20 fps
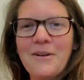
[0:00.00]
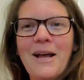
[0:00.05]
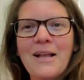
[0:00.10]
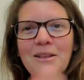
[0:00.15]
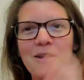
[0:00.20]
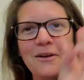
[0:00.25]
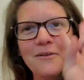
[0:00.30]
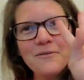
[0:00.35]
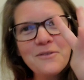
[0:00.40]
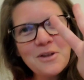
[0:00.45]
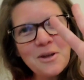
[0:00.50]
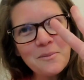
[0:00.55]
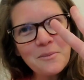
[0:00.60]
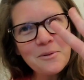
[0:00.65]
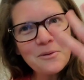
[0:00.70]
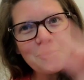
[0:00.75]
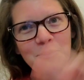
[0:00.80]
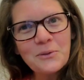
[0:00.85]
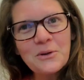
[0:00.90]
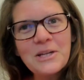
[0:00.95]
I love the
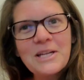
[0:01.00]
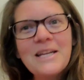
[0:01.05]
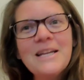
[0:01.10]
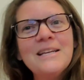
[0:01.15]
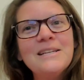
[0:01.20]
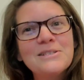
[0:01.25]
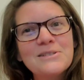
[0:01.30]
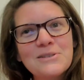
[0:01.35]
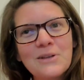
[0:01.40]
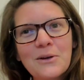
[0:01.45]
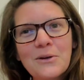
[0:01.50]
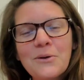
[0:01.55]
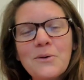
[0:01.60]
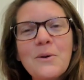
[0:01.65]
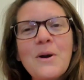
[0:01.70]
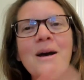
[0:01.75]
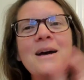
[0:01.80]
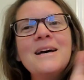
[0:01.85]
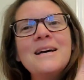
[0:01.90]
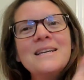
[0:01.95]
number 3, so